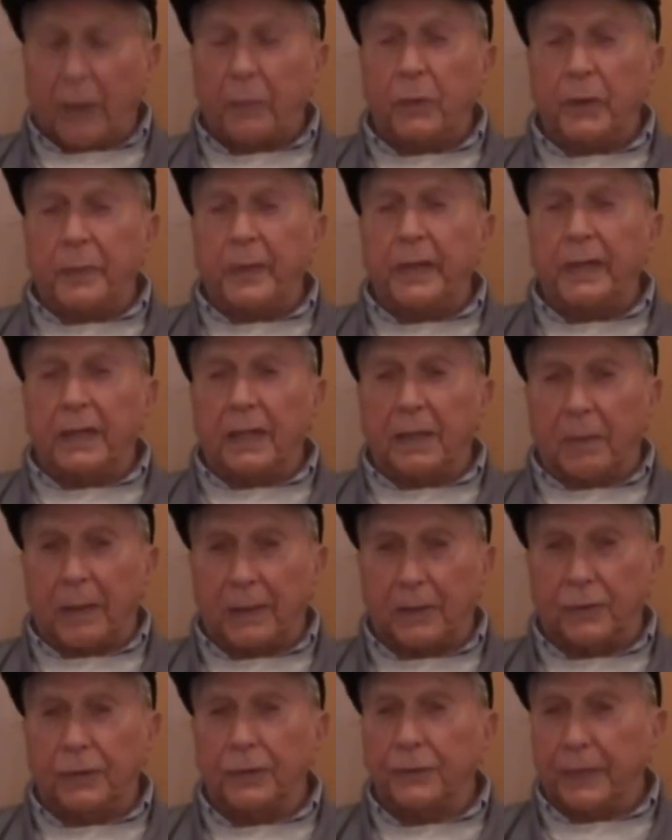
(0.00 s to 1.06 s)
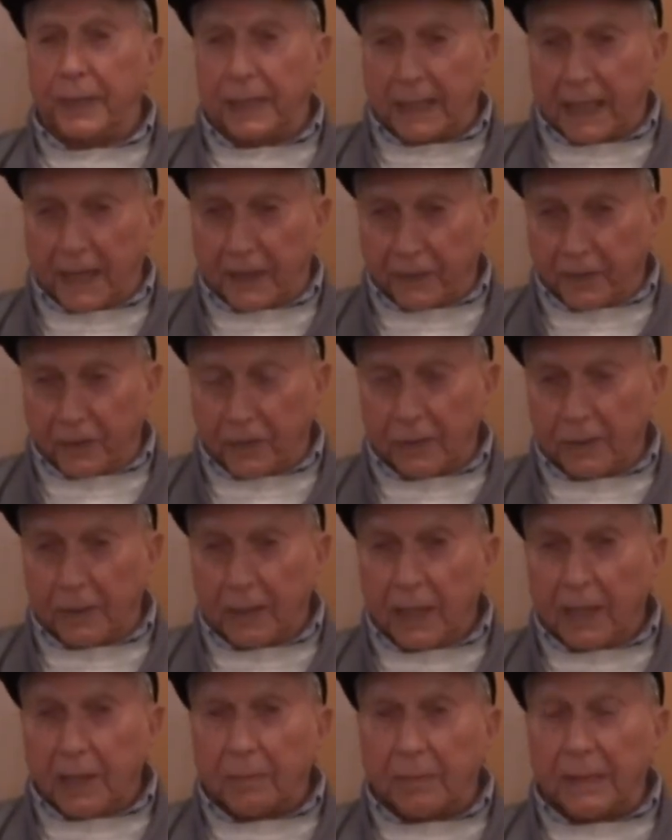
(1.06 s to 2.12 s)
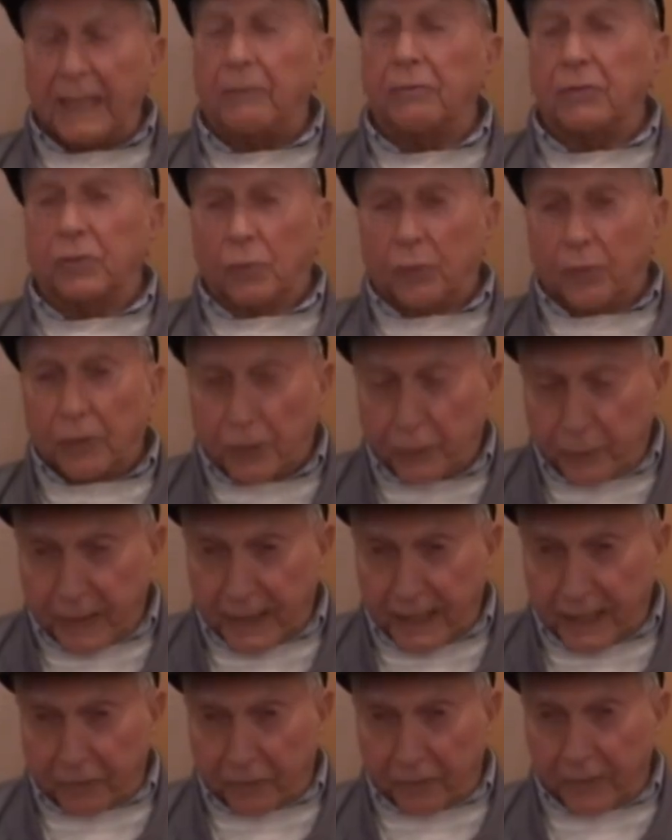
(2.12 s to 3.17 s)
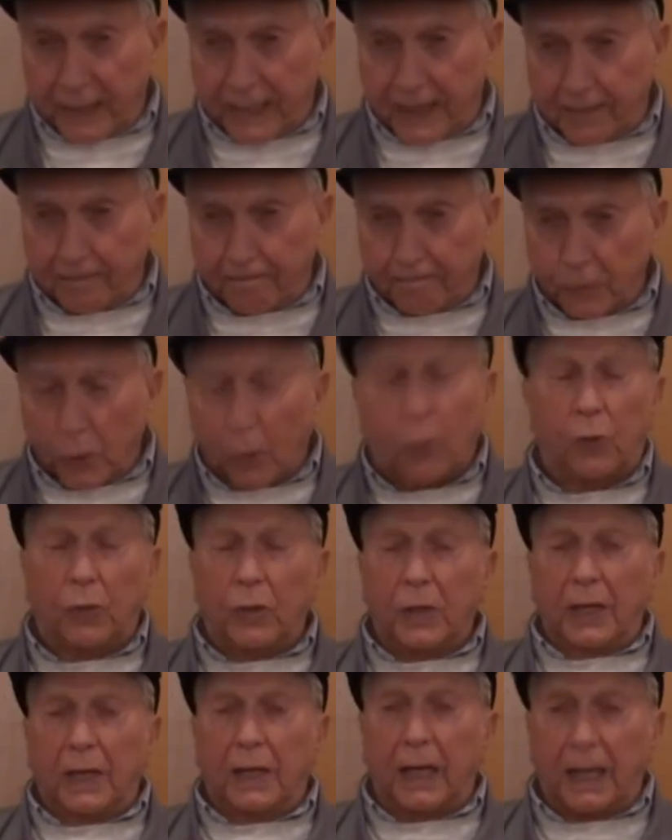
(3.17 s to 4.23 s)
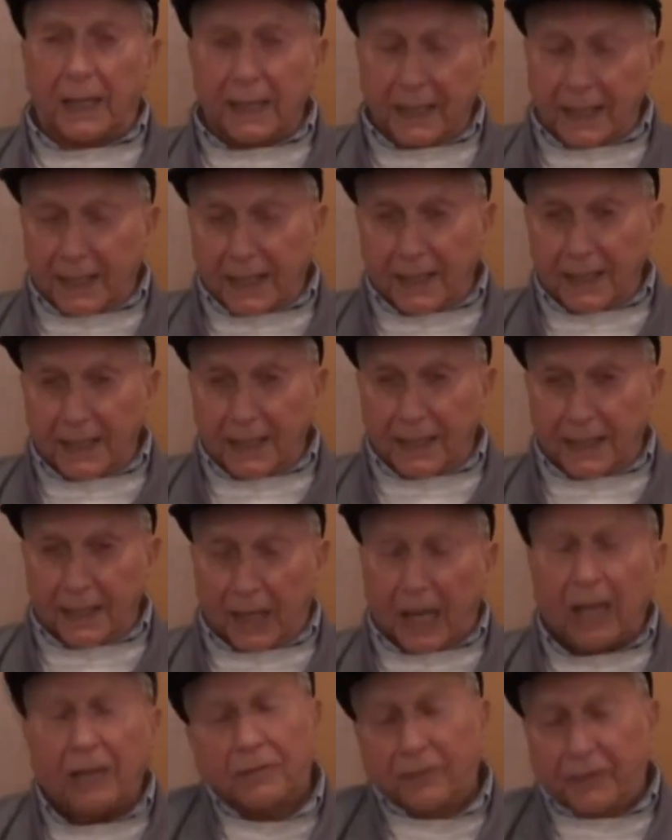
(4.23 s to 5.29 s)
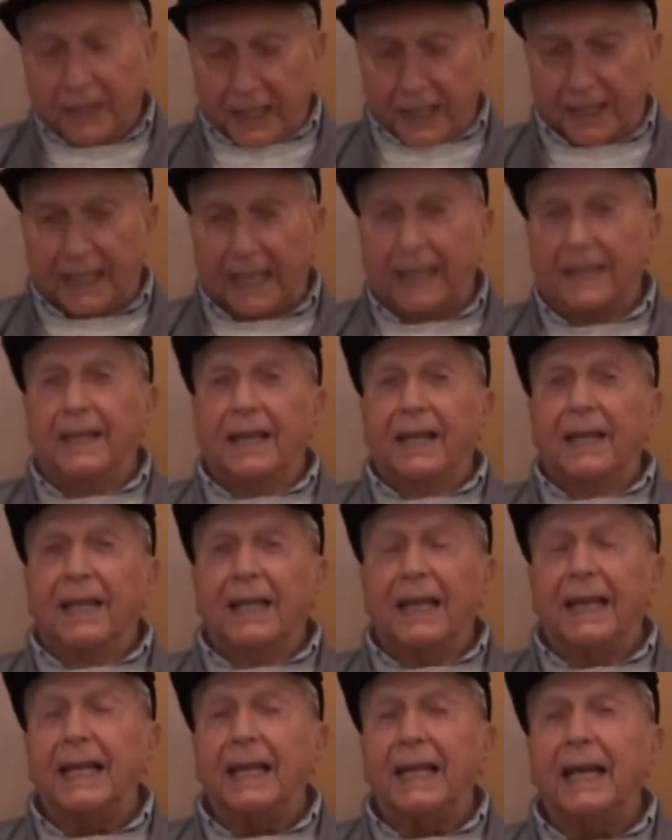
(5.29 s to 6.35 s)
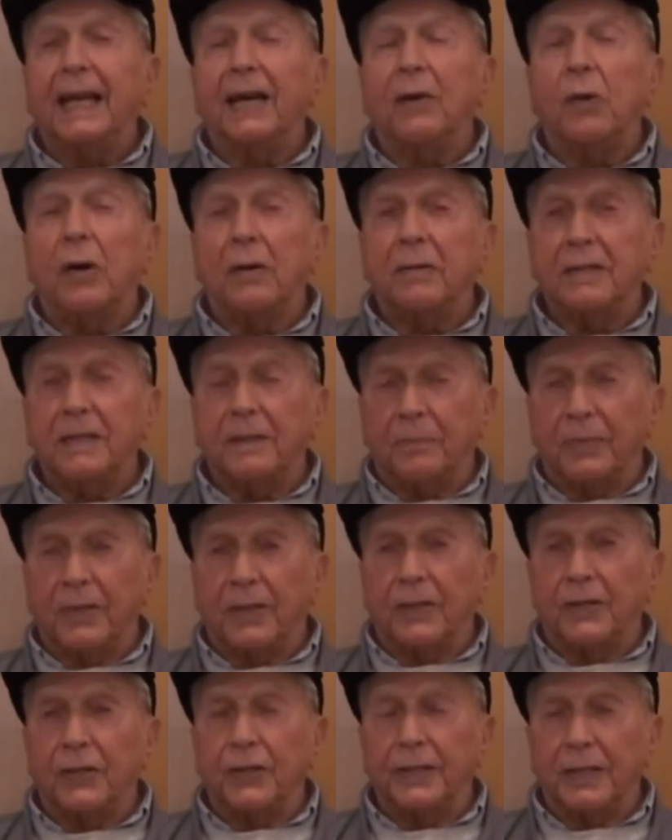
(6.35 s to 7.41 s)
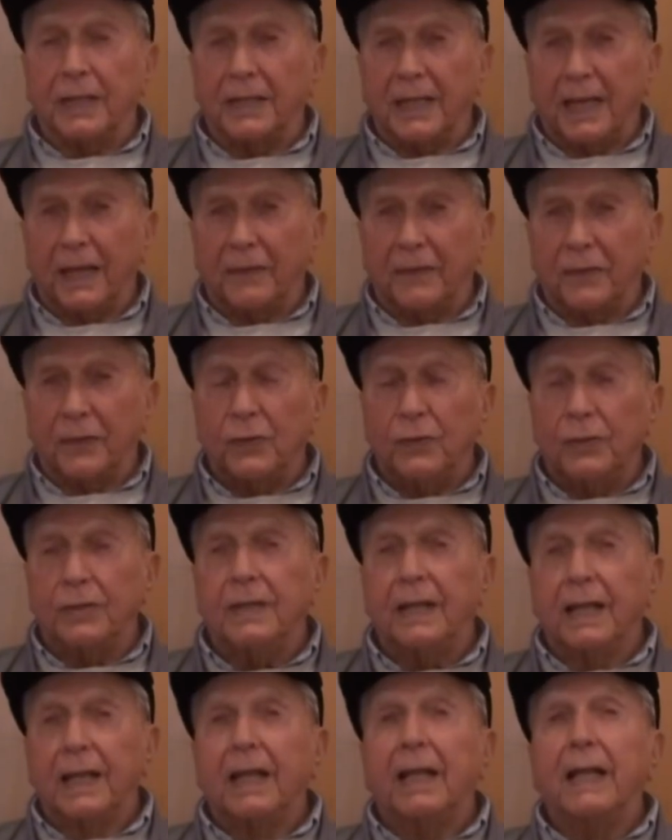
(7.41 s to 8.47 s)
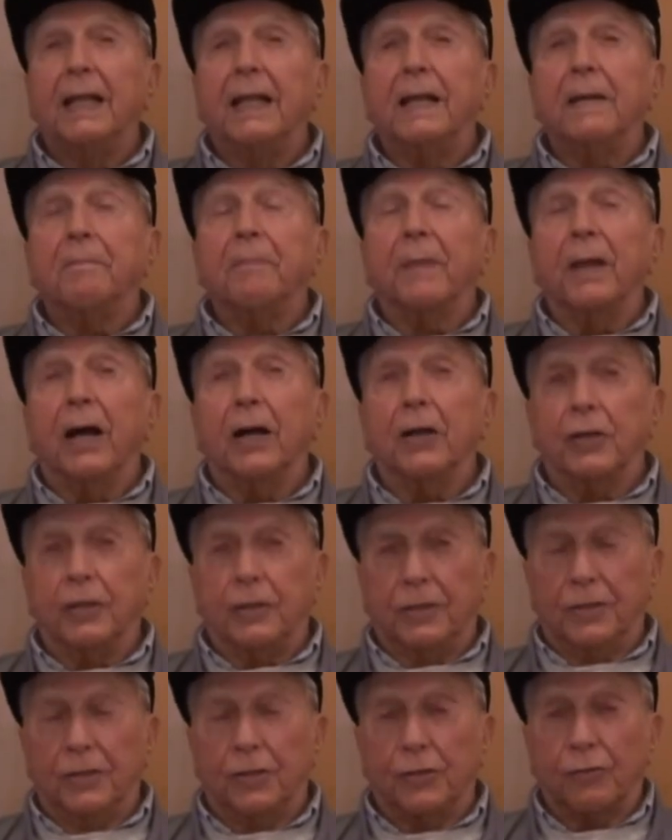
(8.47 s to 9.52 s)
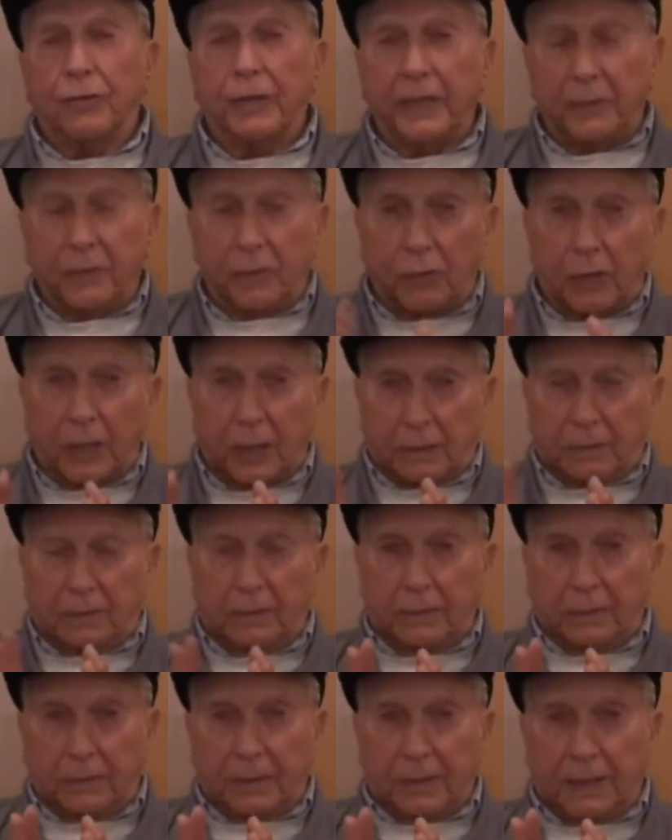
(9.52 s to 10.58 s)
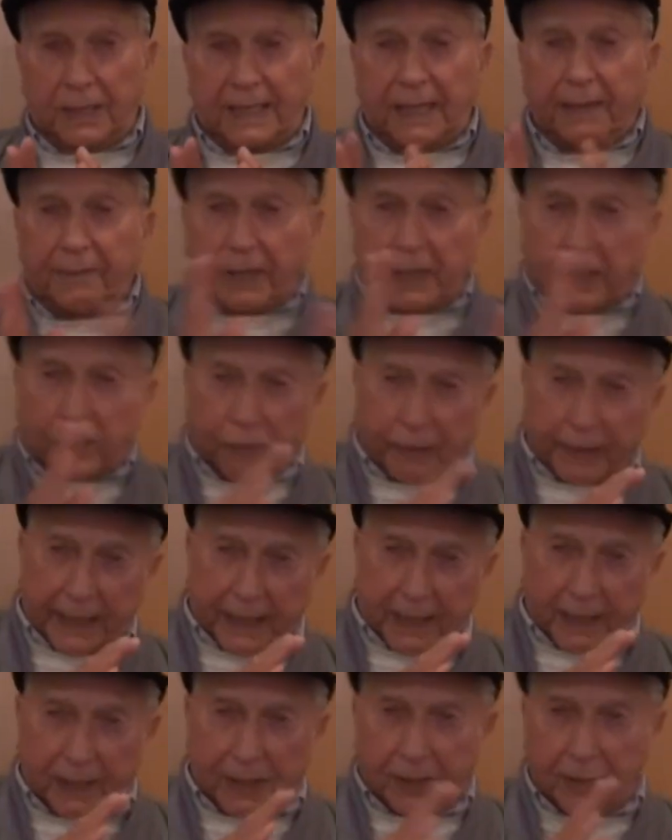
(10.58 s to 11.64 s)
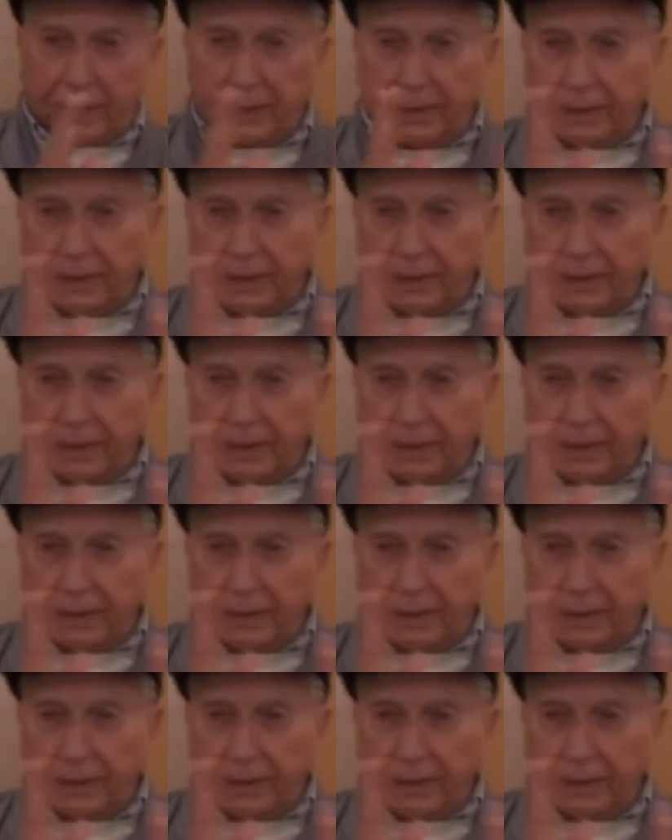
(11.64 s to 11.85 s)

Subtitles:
We've been in about 2 or 3 typhoons, but that was the worst we was ever in. Oh, I didn't tell you. No, I'll finish that. Anyhow, while I was up there during the typhoon, our destroyer would rock 70 degrees.